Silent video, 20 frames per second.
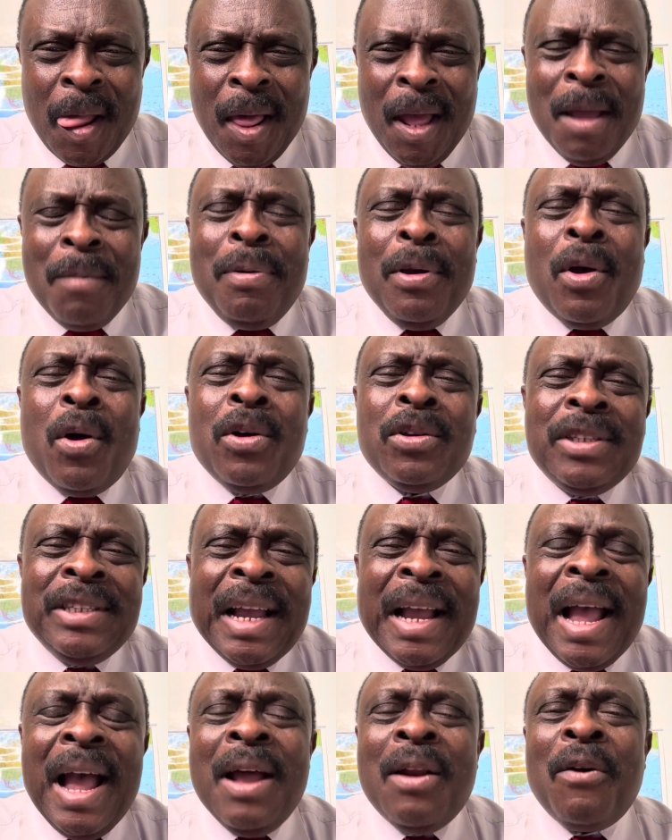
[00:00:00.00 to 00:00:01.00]
Because the
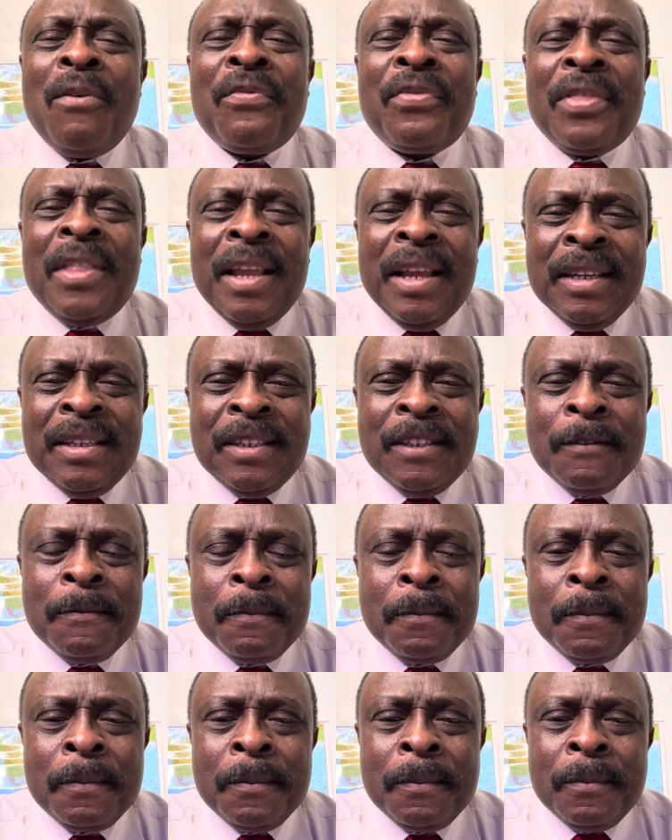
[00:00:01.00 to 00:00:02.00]
kind of things
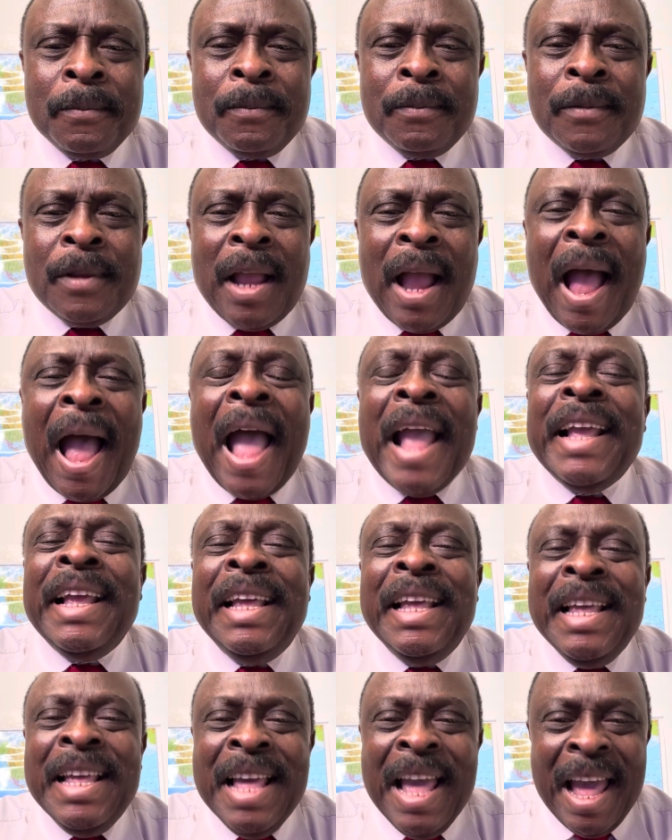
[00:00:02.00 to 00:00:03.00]
I
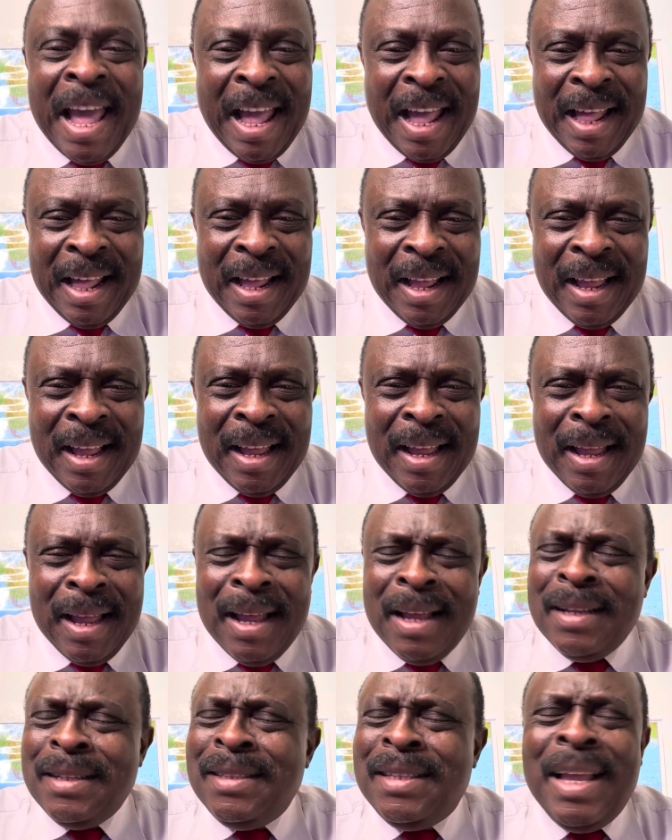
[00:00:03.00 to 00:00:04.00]
hear,
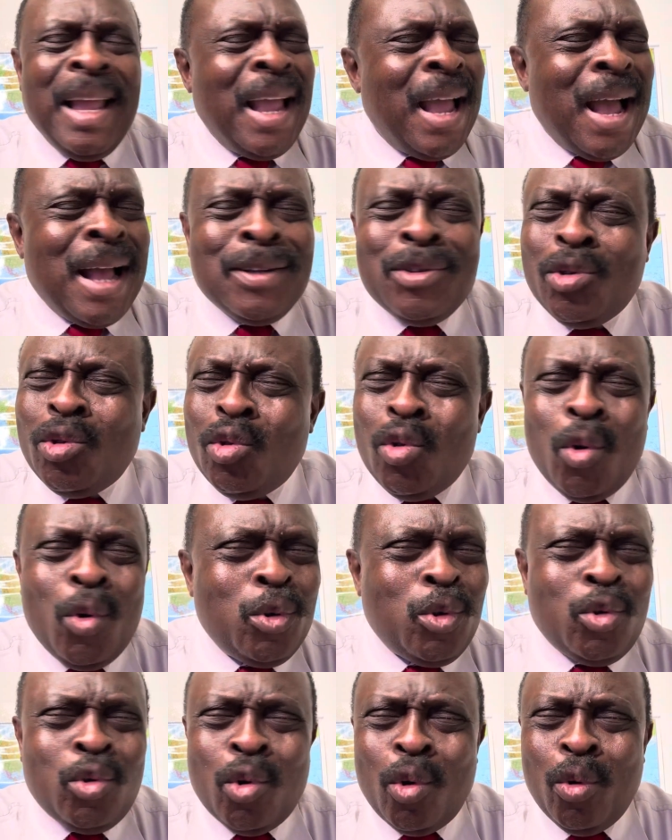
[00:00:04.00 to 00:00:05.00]
they are
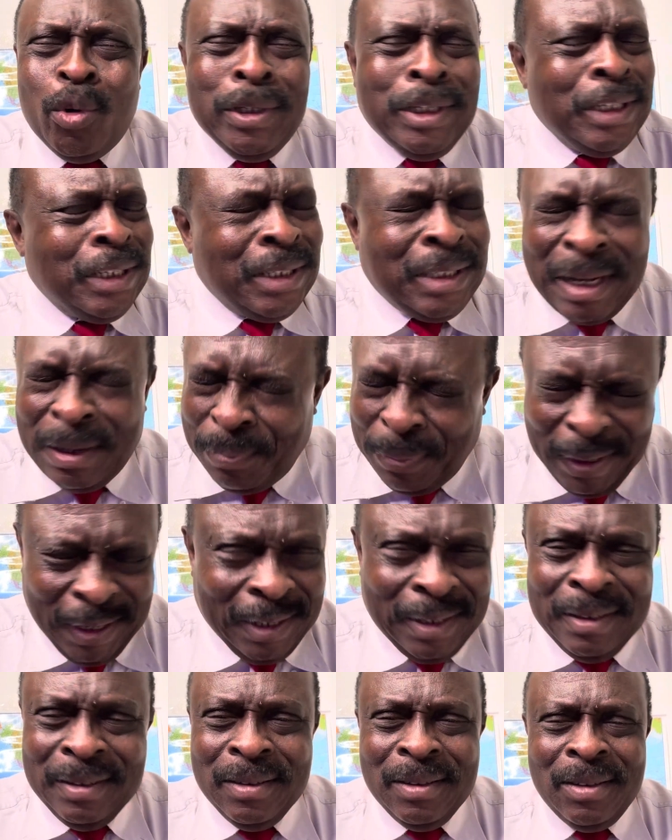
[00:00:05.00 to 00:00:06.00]
so disturbing,
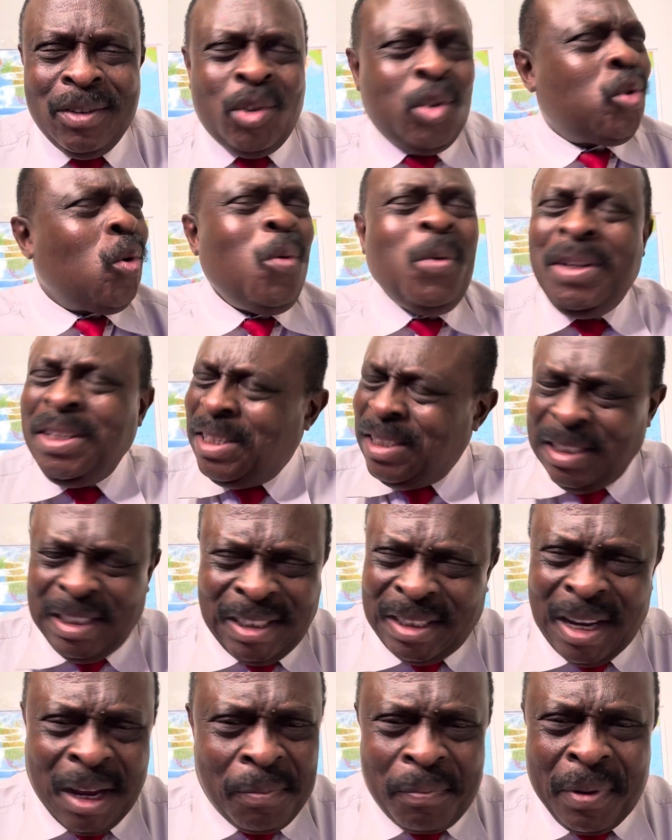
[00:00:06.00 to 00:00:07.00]
so
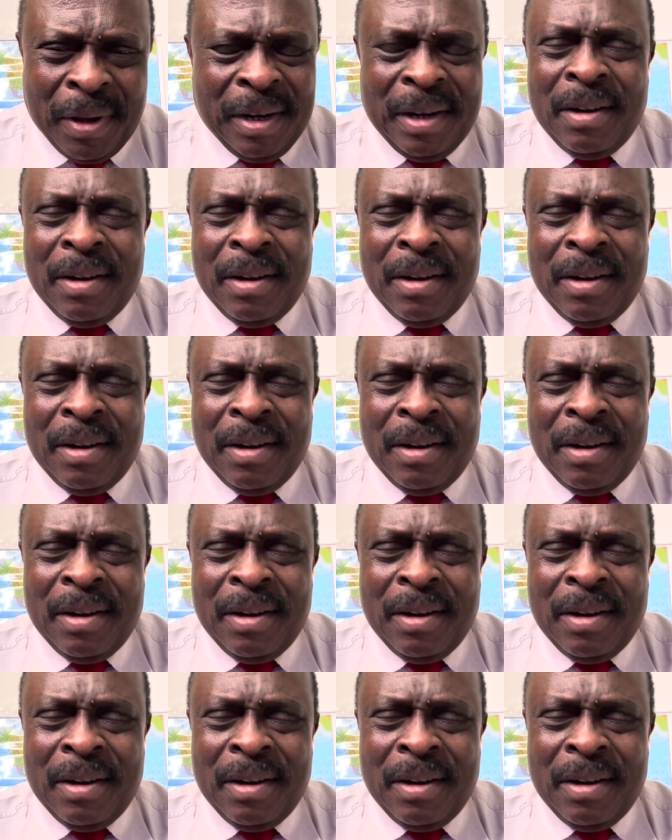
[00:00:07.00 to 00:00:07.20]
disturbing.